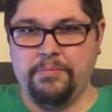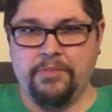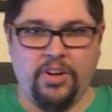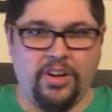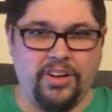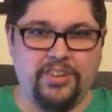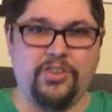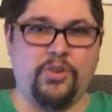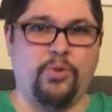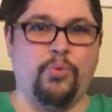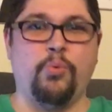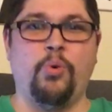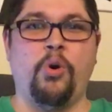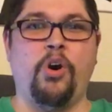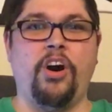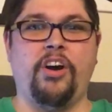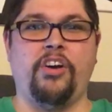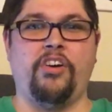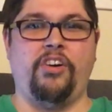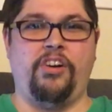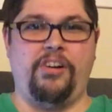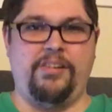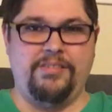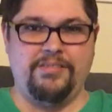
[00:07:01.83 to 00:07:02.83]

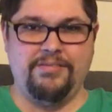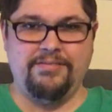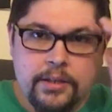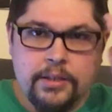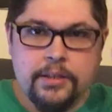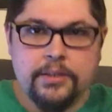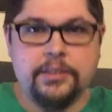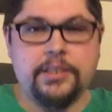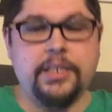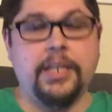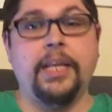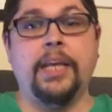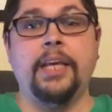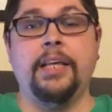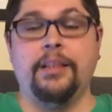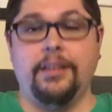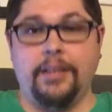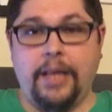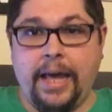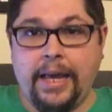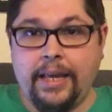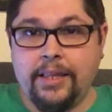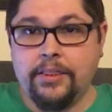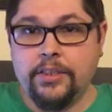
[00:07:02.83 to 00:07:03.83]
underwater. Did he
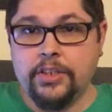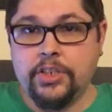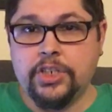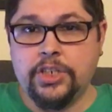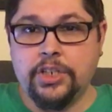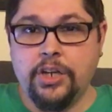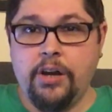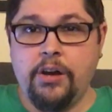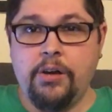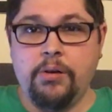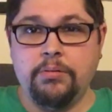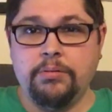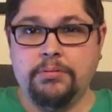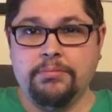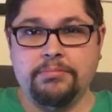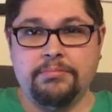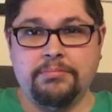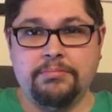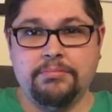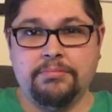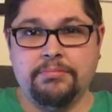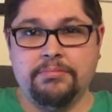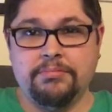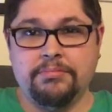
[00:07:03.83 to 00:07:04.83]
like the show?
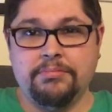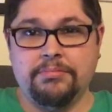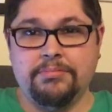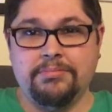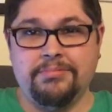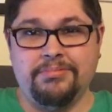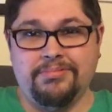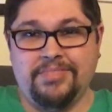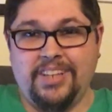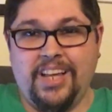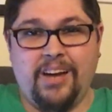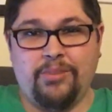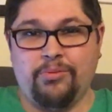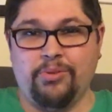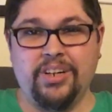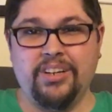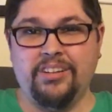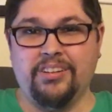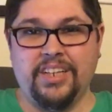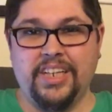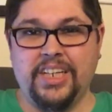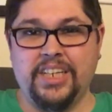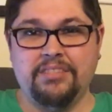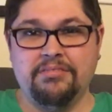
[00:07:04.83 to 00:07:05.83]
Not
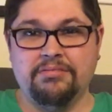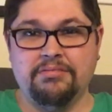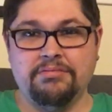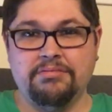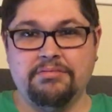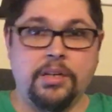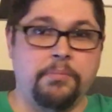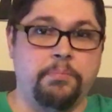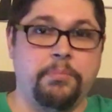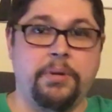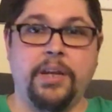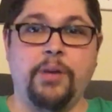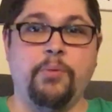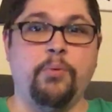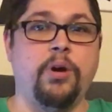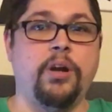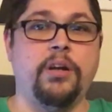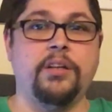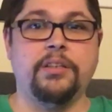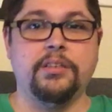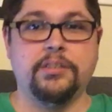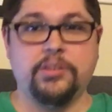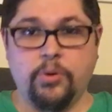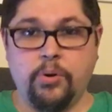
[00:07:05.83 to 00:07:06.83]
really. But he wanted
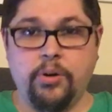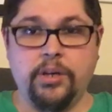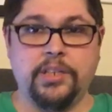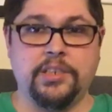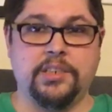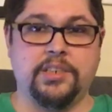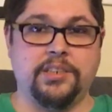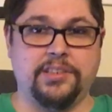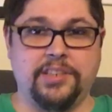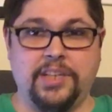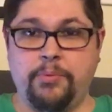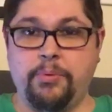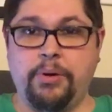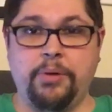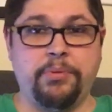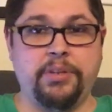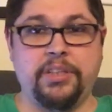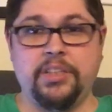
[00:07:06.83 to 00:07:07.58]
the toys because they went with